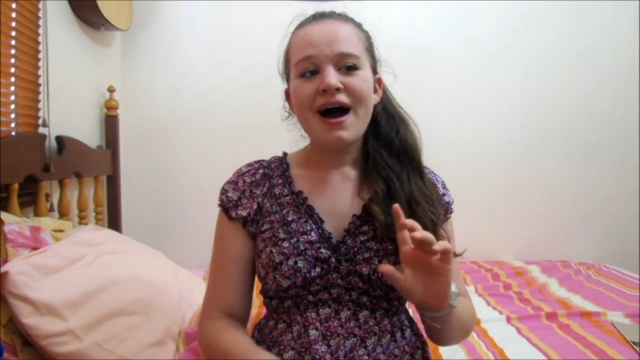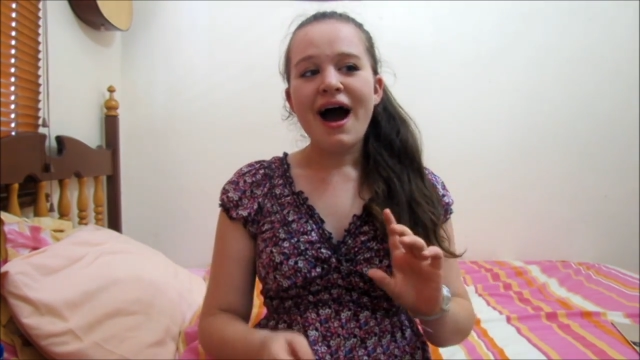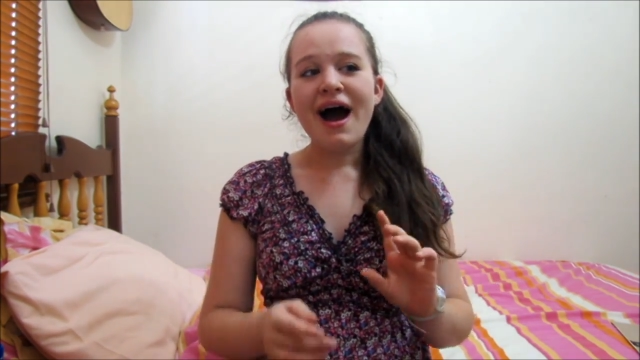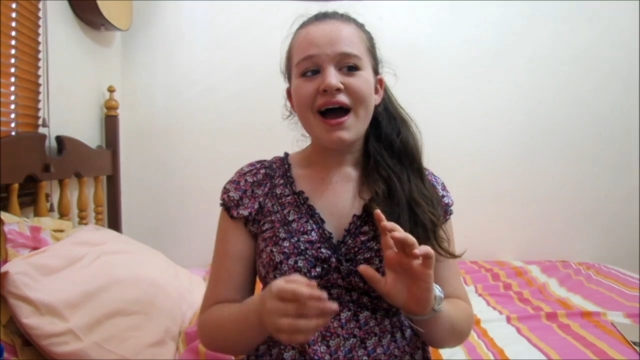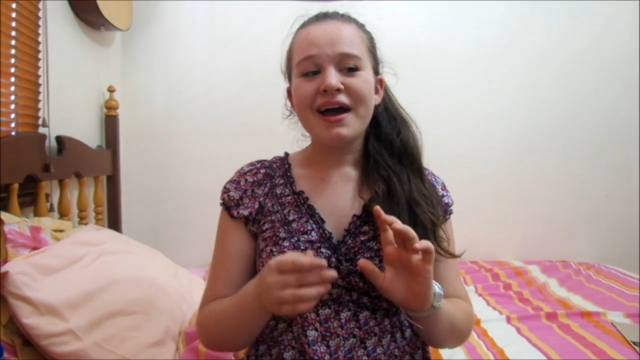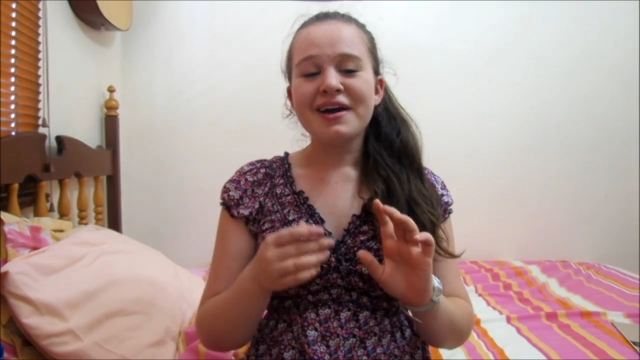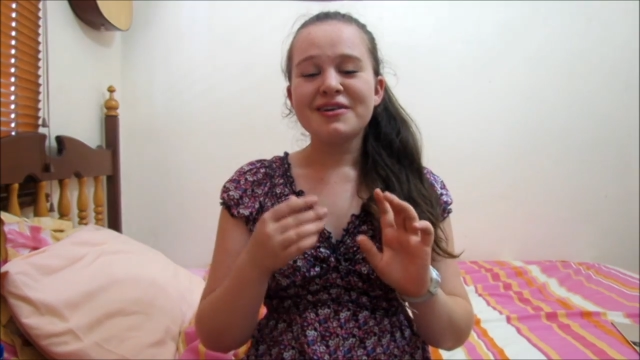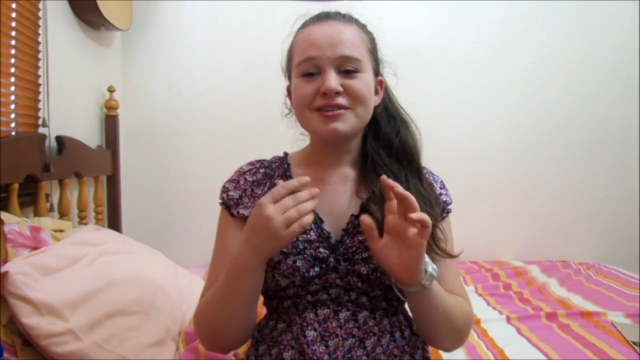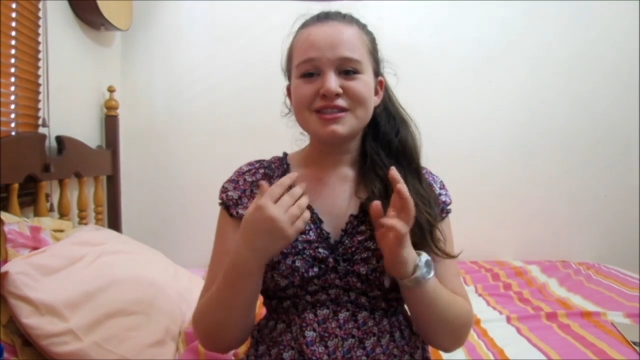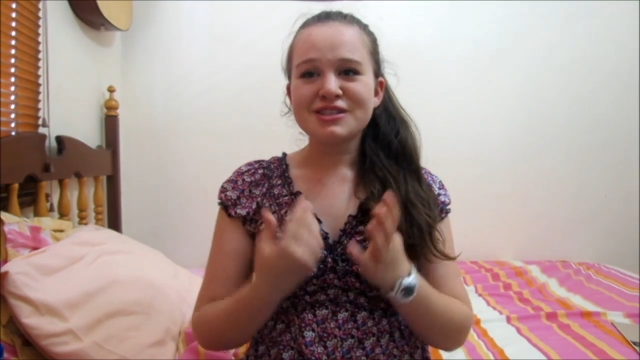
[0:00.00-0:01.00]

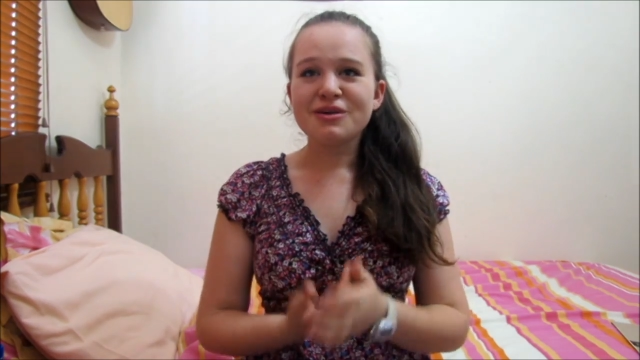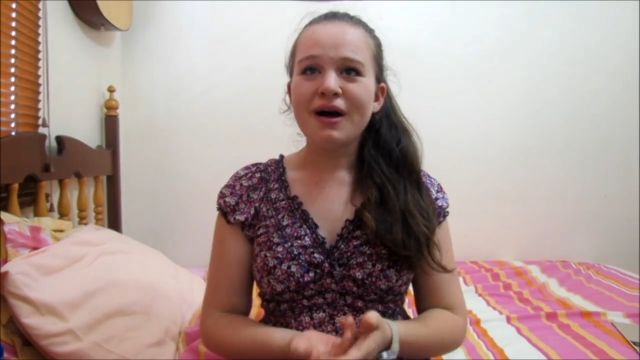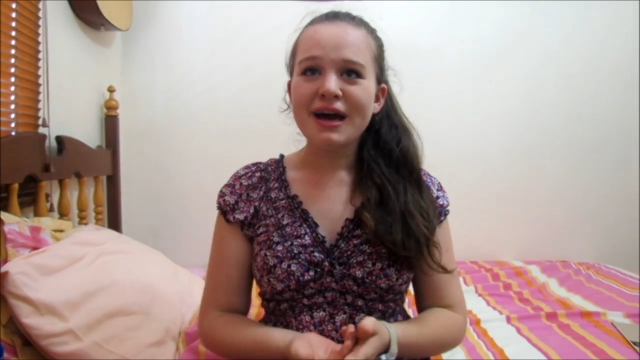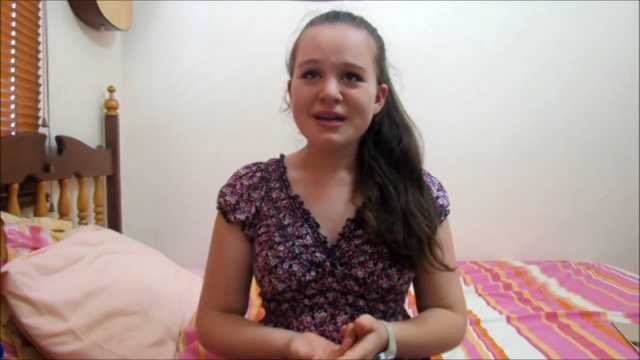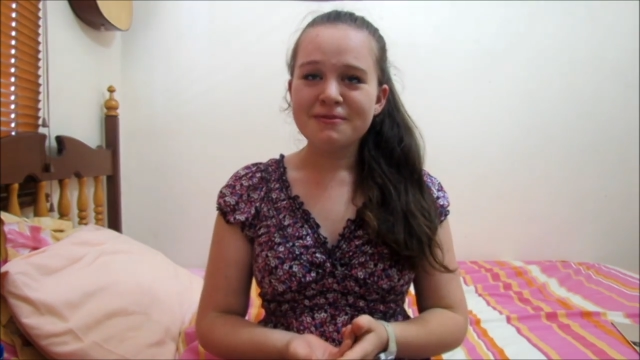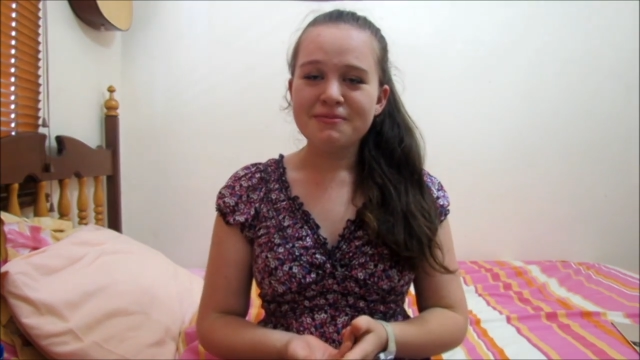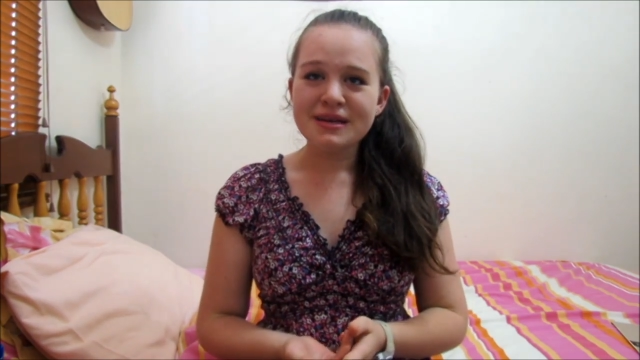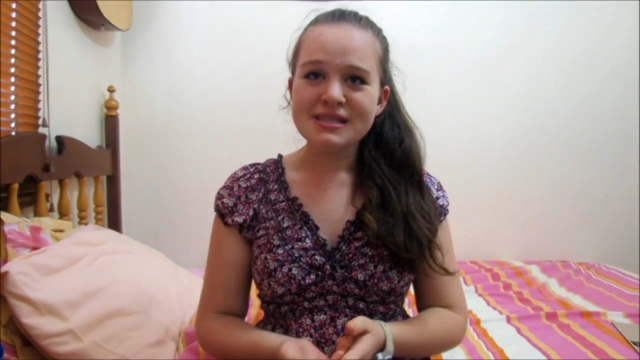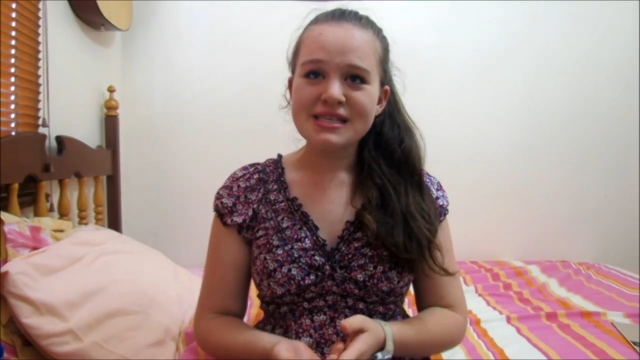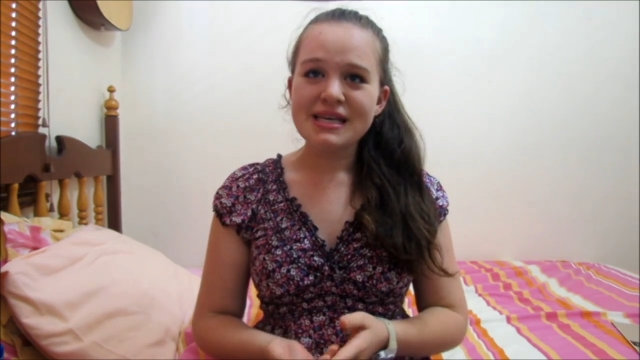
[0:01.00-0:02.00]
I was quite
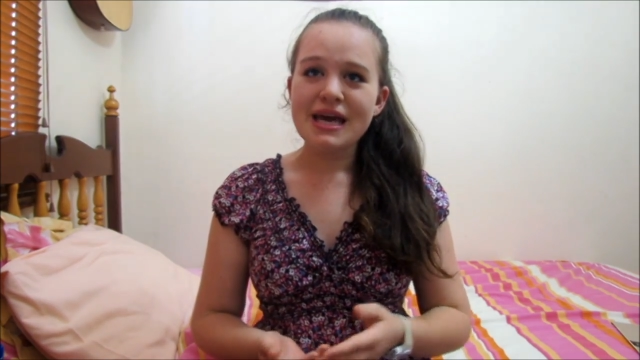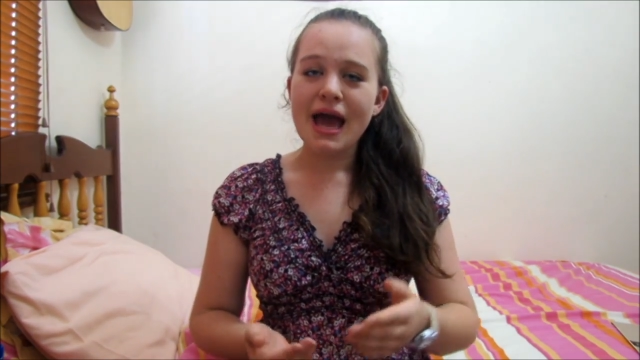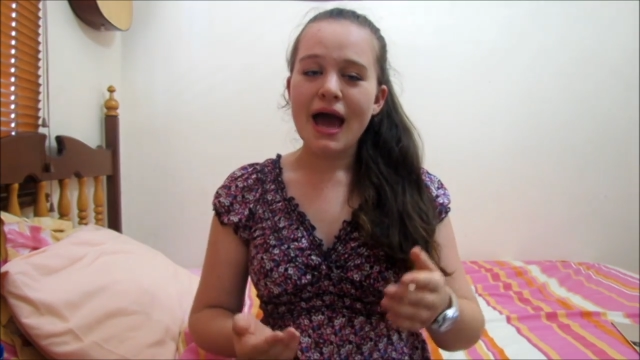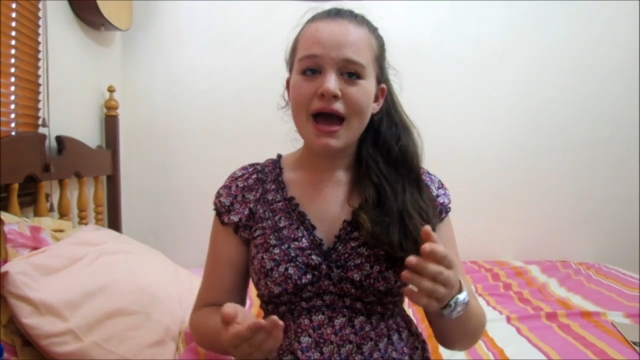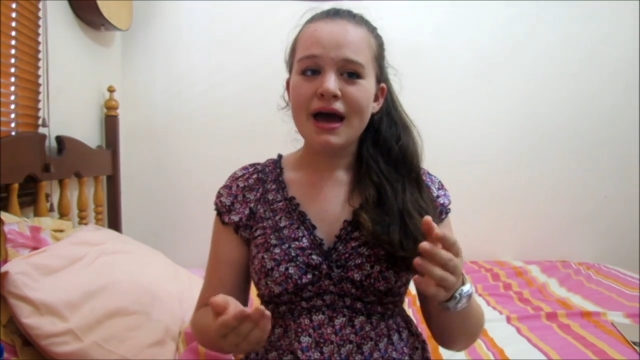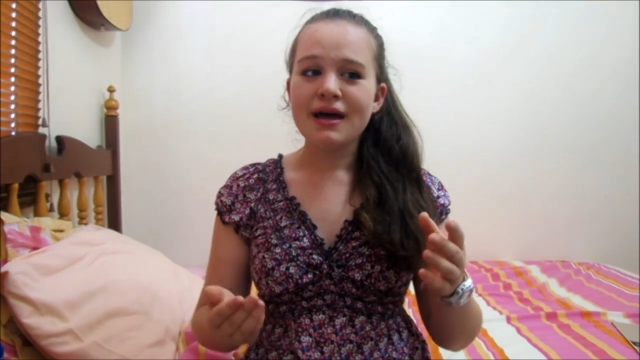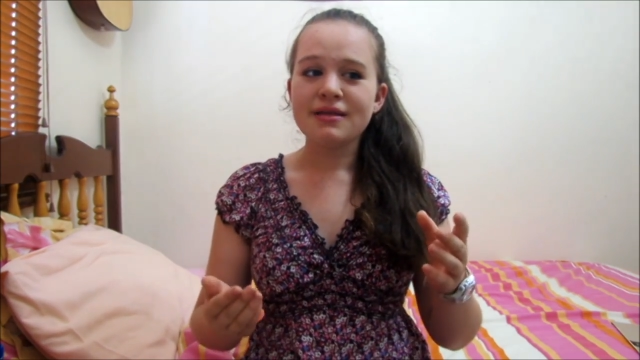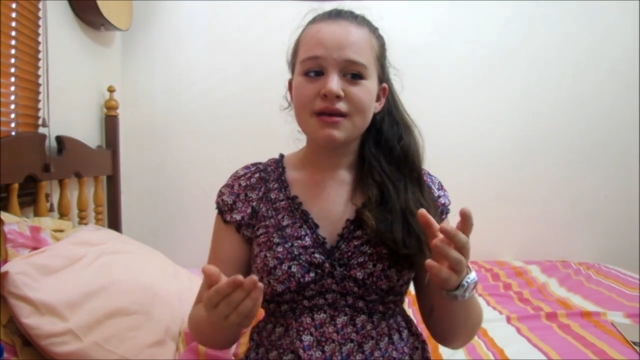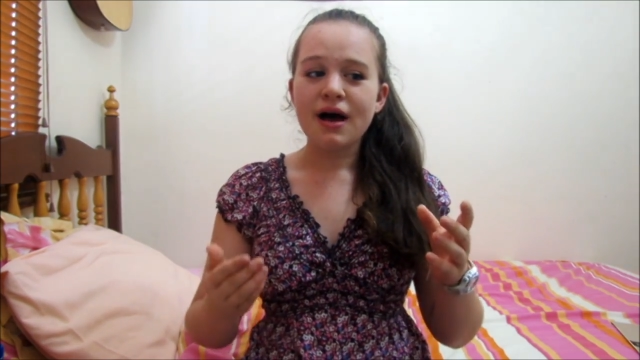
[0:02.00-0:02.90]
busy and